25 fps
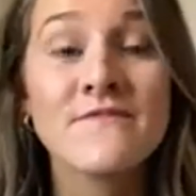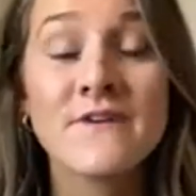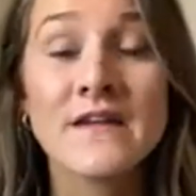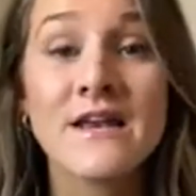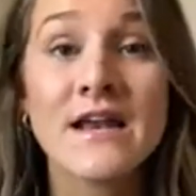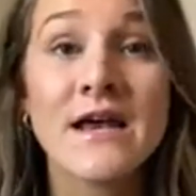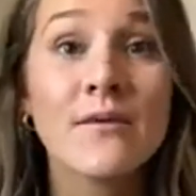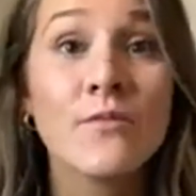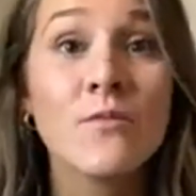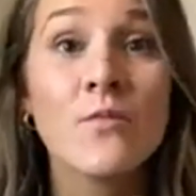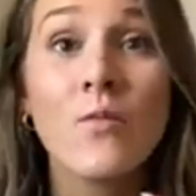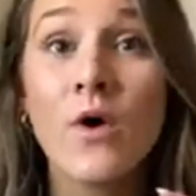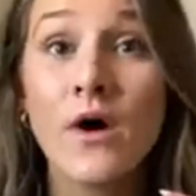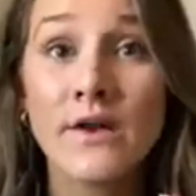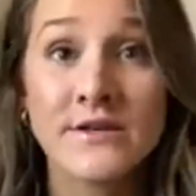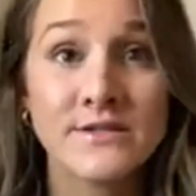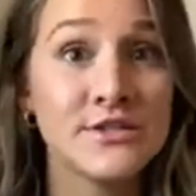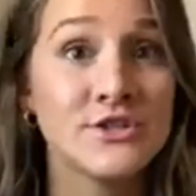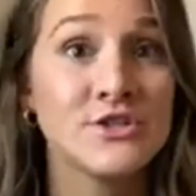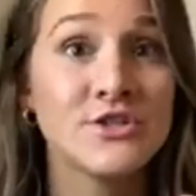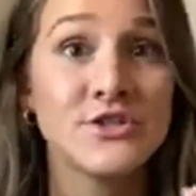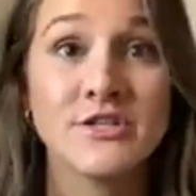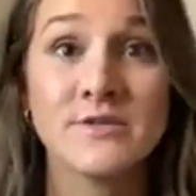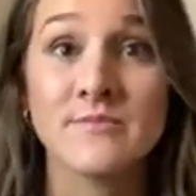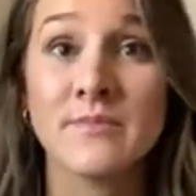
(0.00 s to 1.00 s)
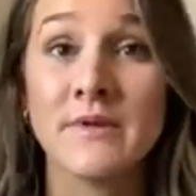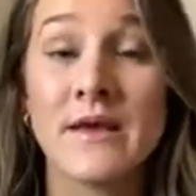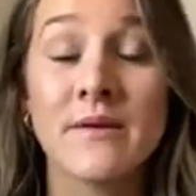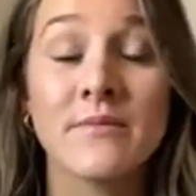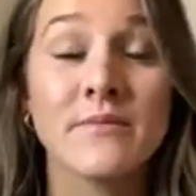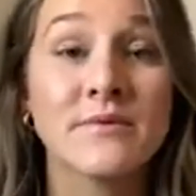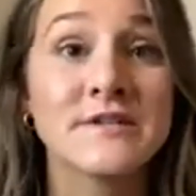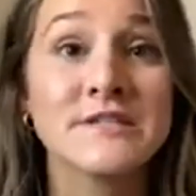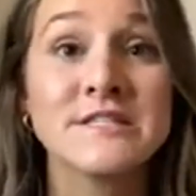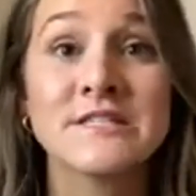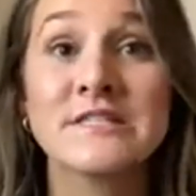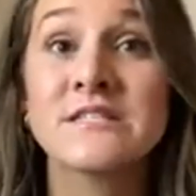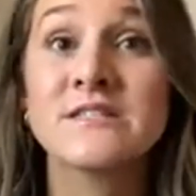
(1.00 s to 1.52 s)
And I want to just be
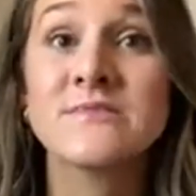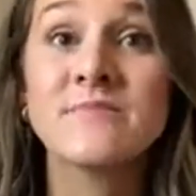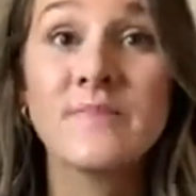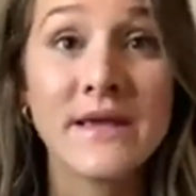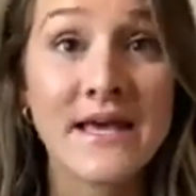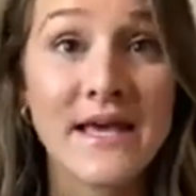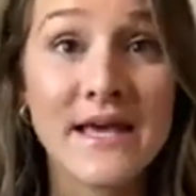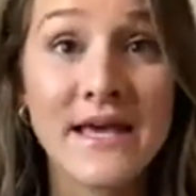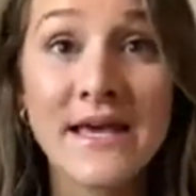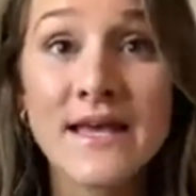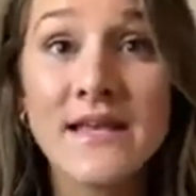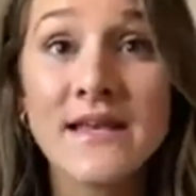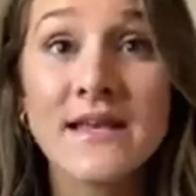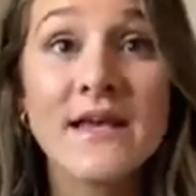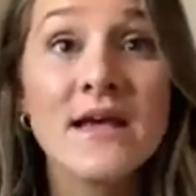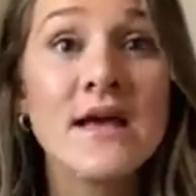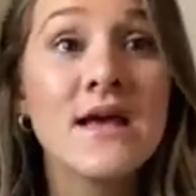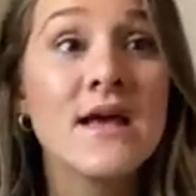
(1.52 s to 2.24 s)
able to speak it